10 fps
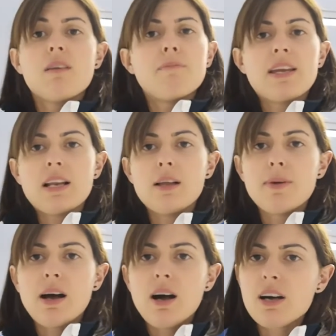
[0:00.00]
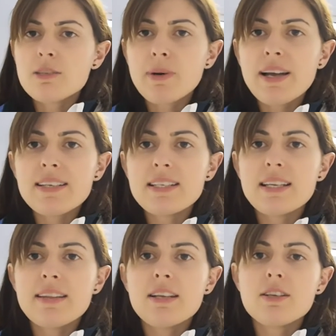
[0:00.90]
Make it a little bit harder by adding
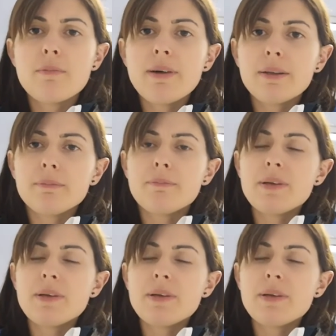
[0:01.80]
in that dumbbell,